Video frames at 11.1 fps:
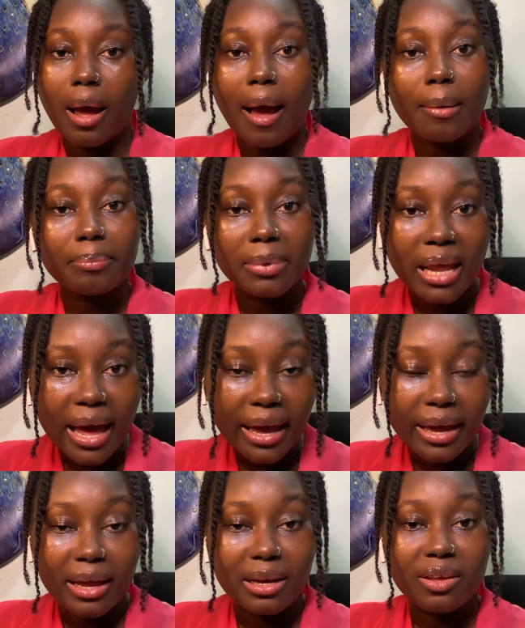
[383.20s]
Apply
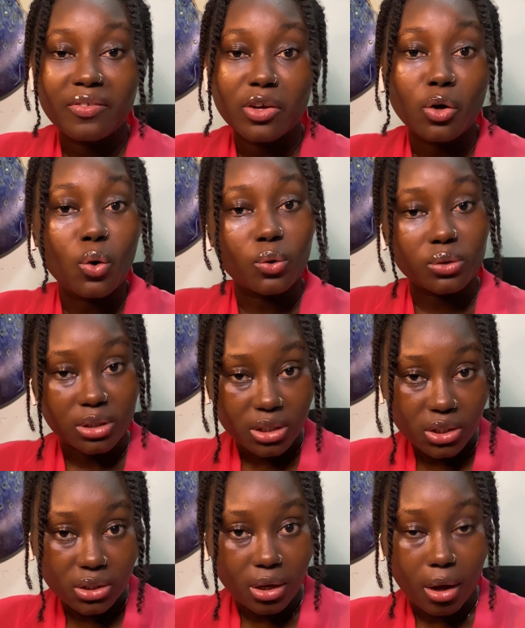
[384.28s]
a leave-in
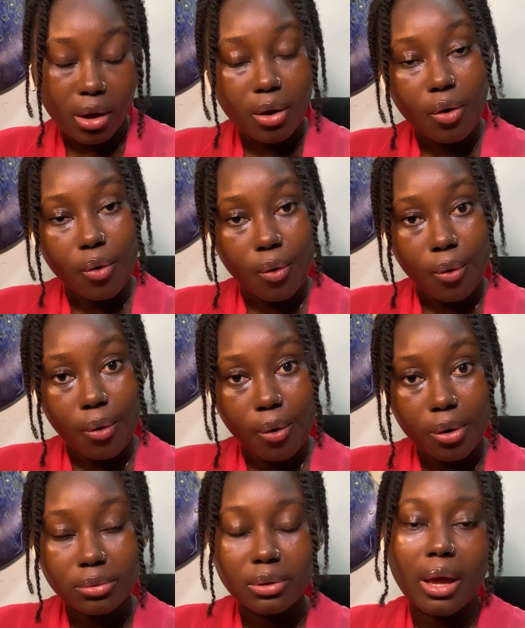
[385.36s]
conditioner
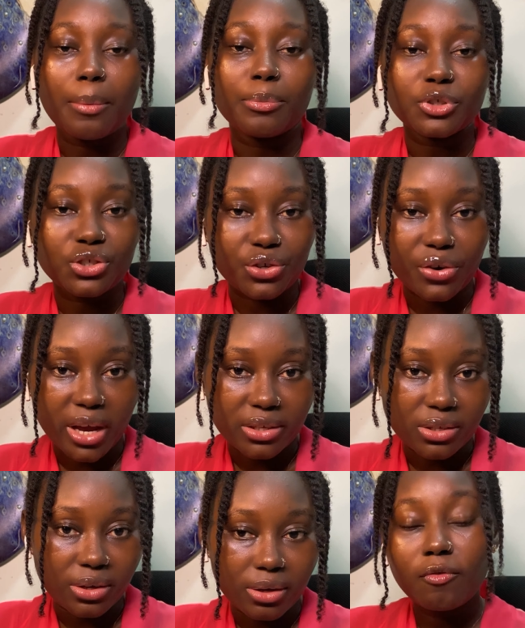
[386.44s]
or a
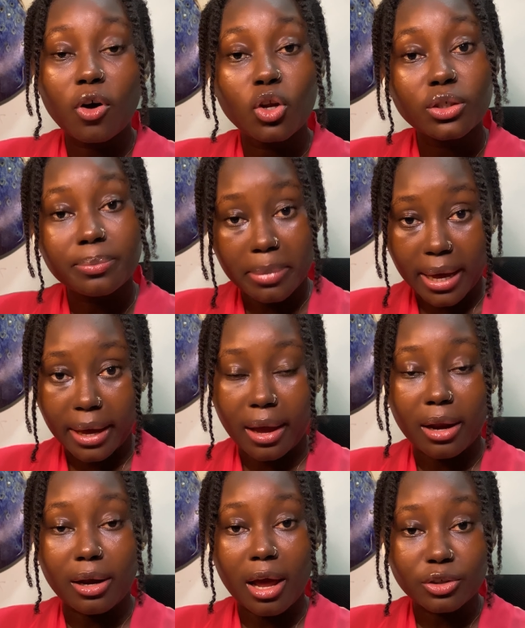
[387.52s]
moisturizer followed by a
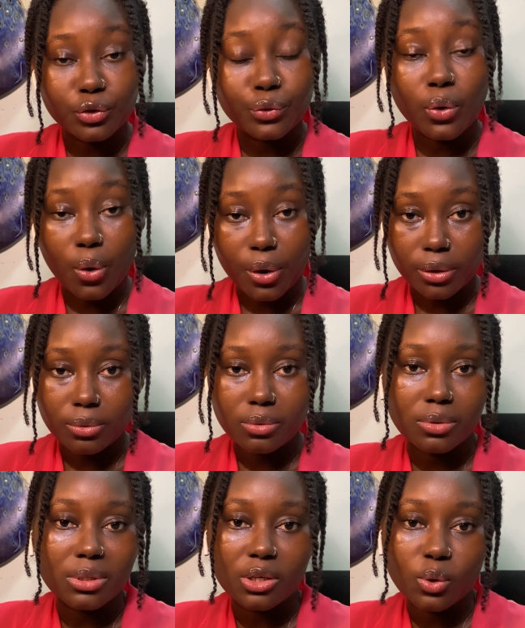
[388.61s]
natural oil
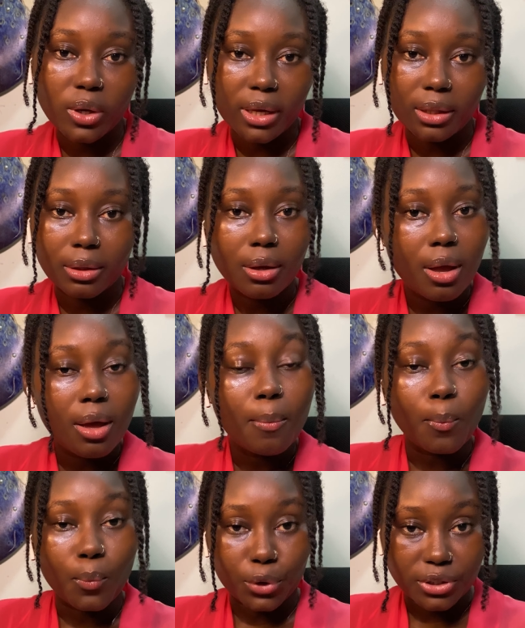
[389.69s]
to seal in
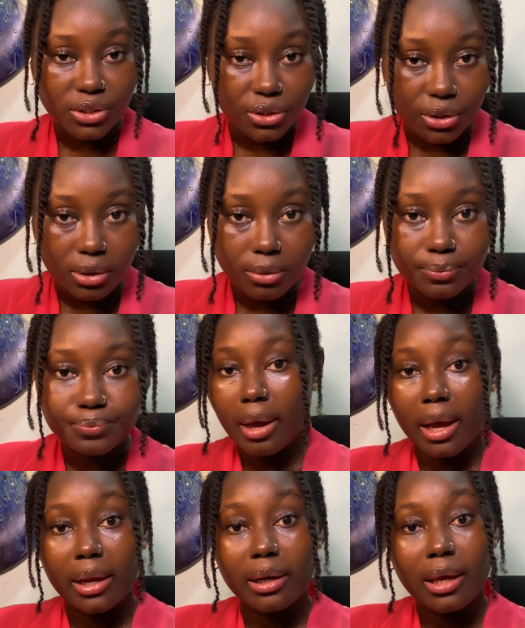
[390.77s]
moisture
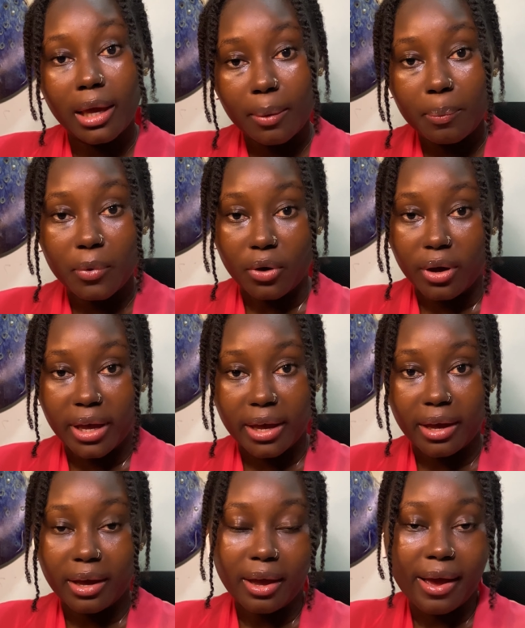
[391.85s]
and keep your
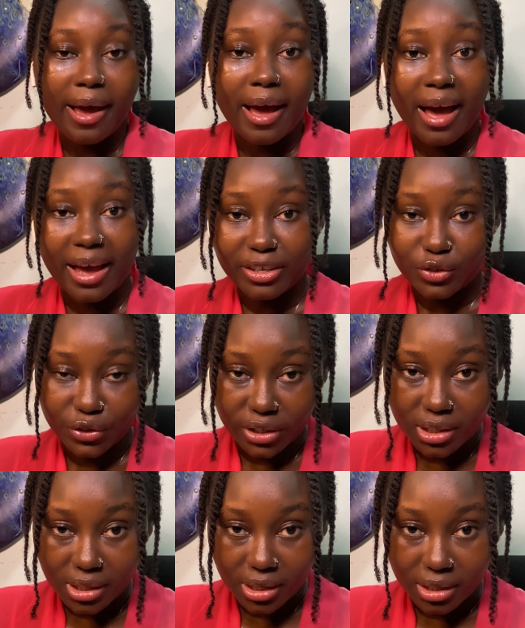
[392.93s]
hair
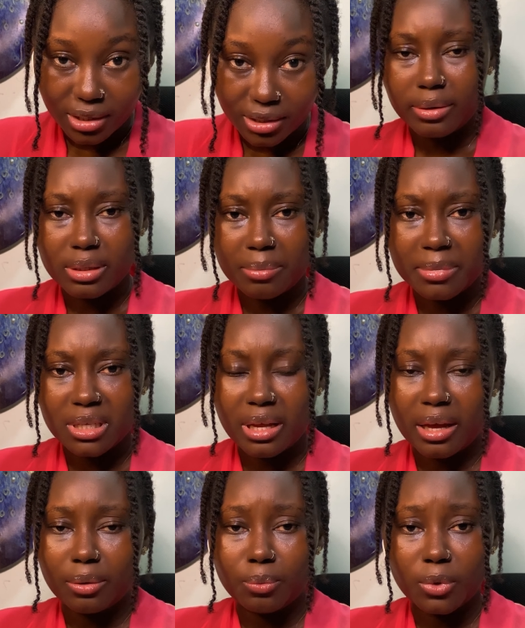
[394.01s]
hydrated. There's something
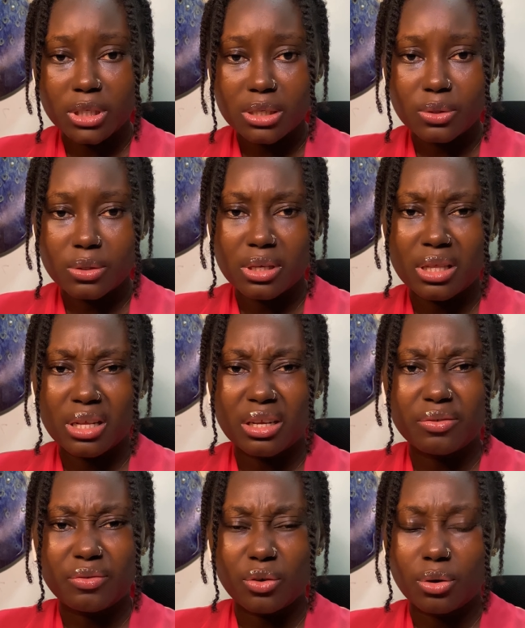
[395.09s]
I wanted to say that I
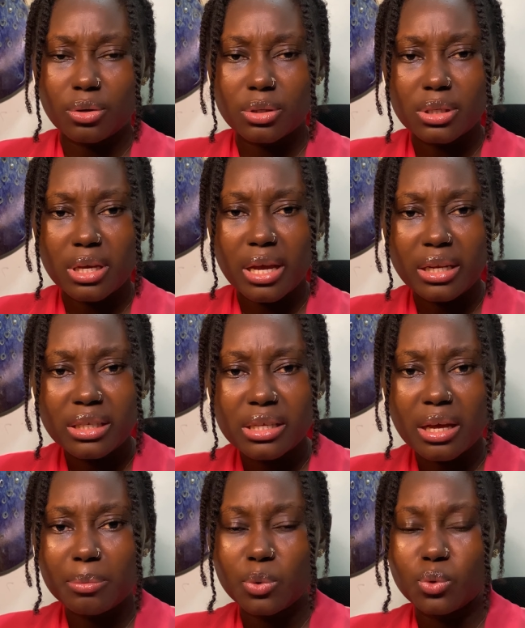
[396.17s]
forgot.
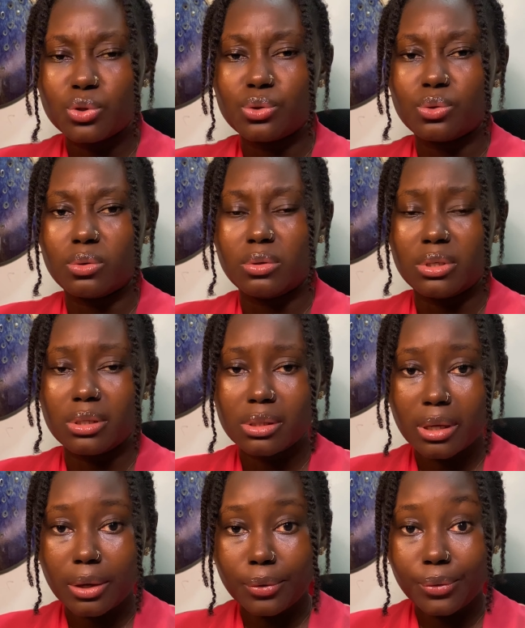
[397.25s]
Anytime you want to
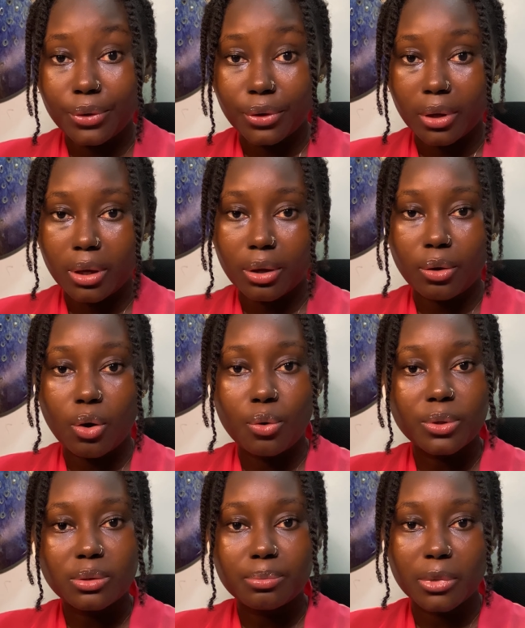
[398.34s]
detangle your hair,
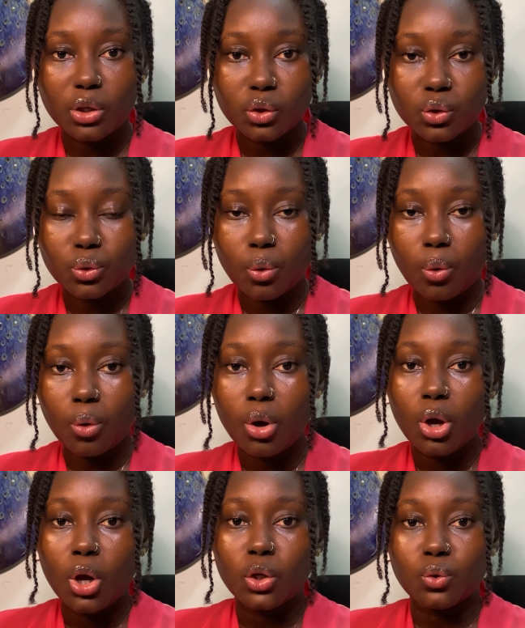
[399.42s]
always make sure
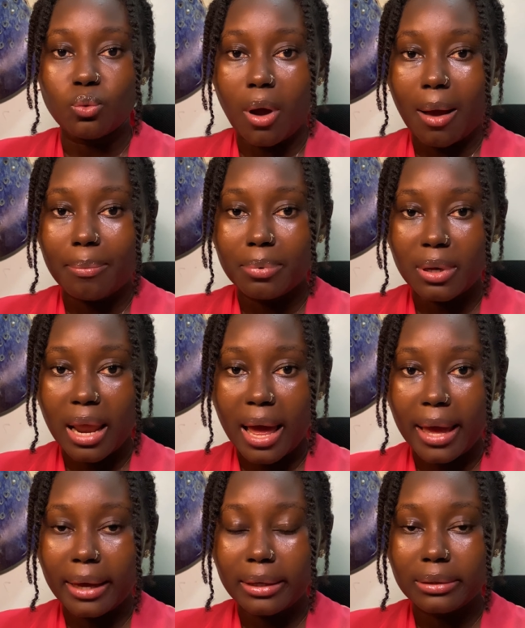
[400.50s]
you
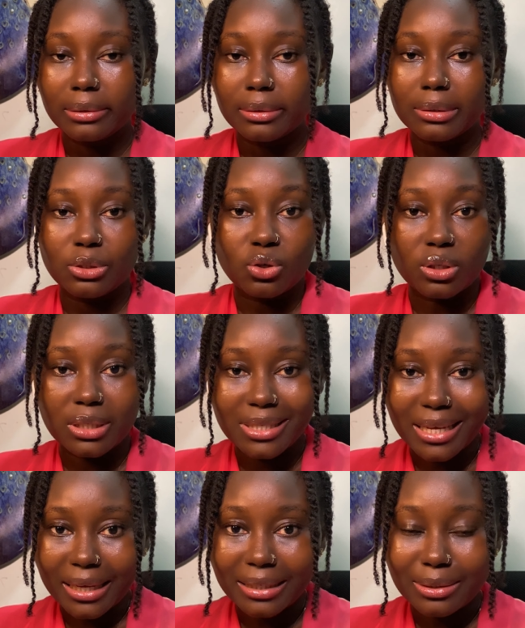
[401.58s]
apply your
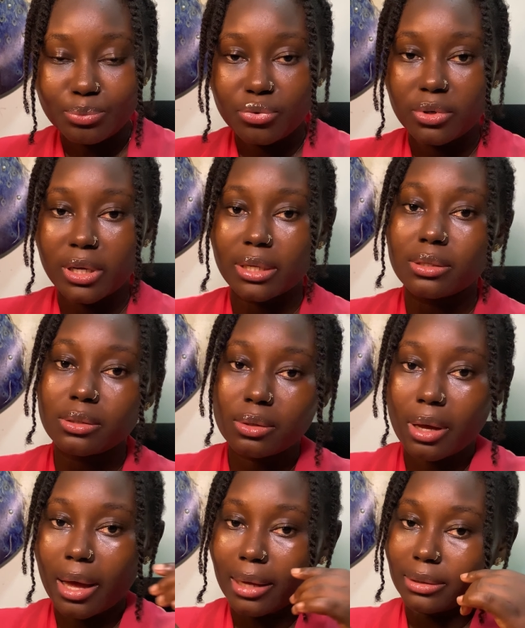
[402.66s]
detangling products
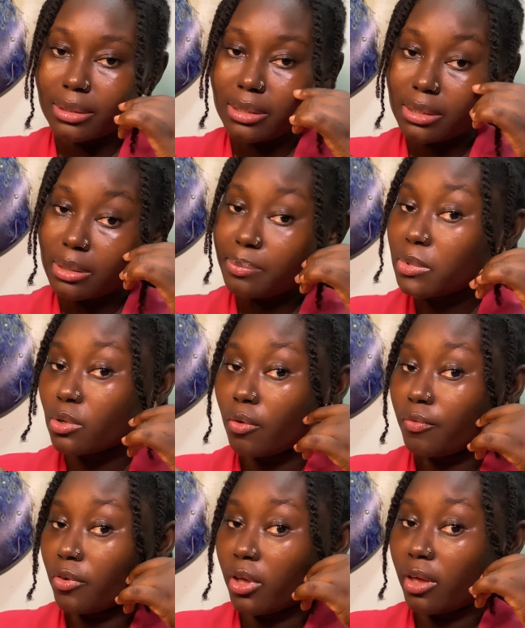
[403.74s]
at the tips
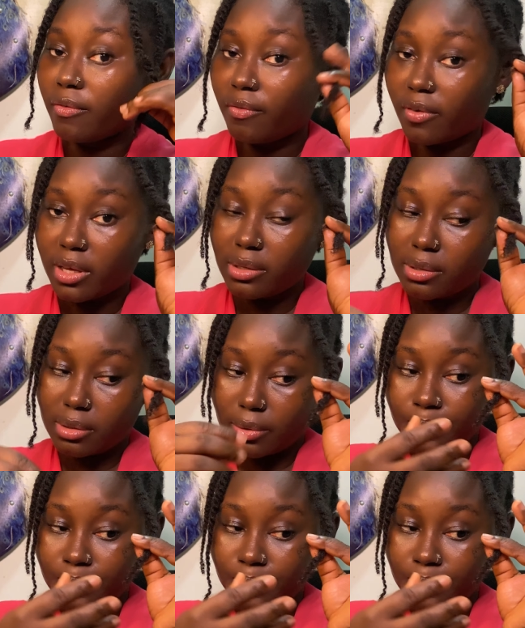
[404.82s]
of your hair first.